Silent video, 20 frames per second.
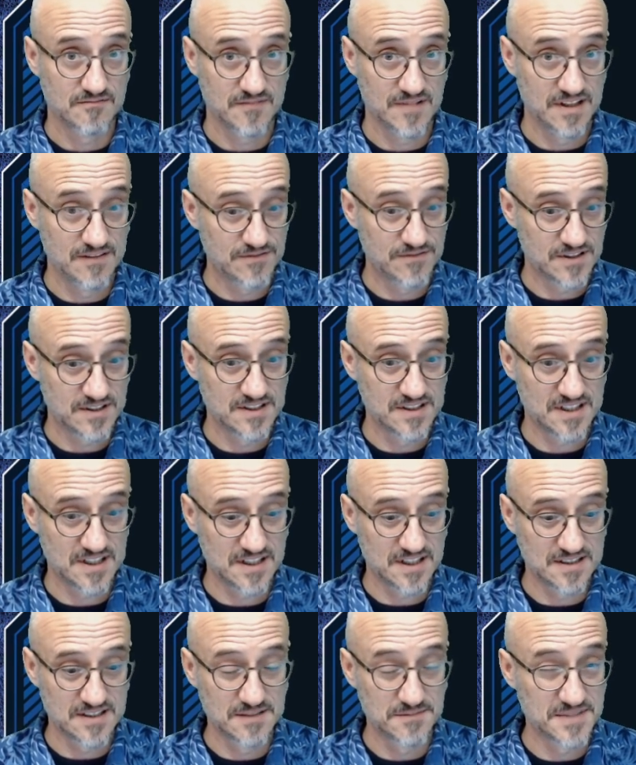even
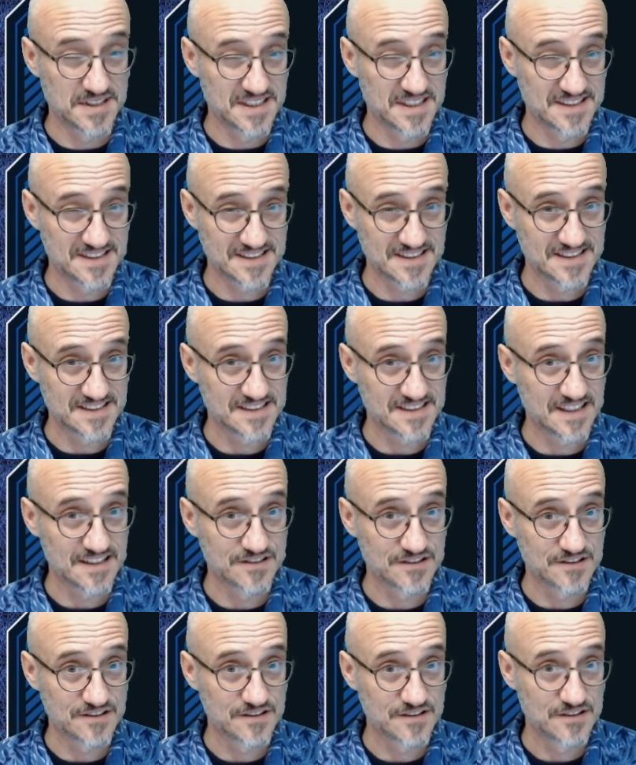a limited
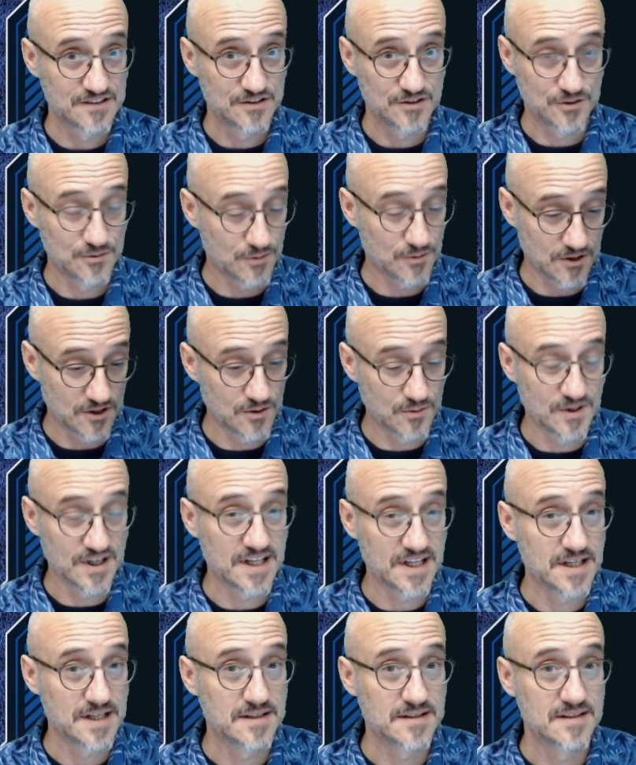success, you are
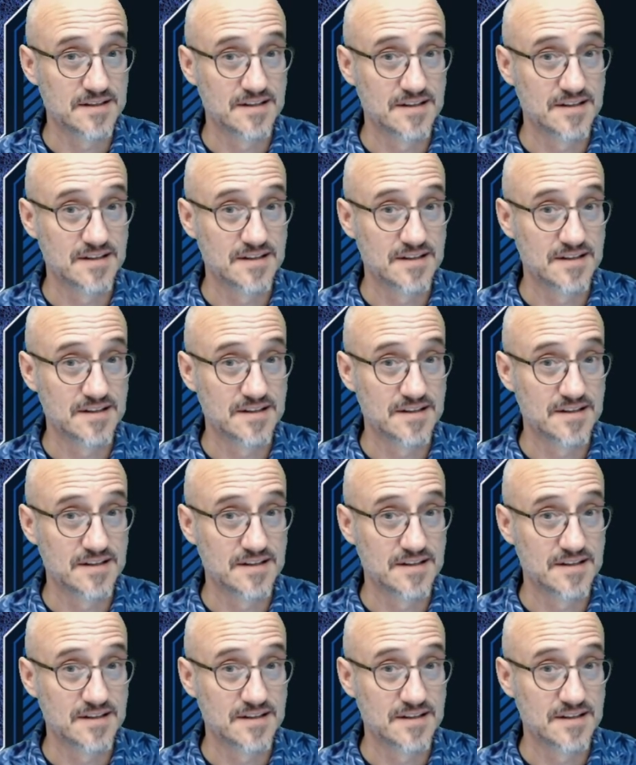away.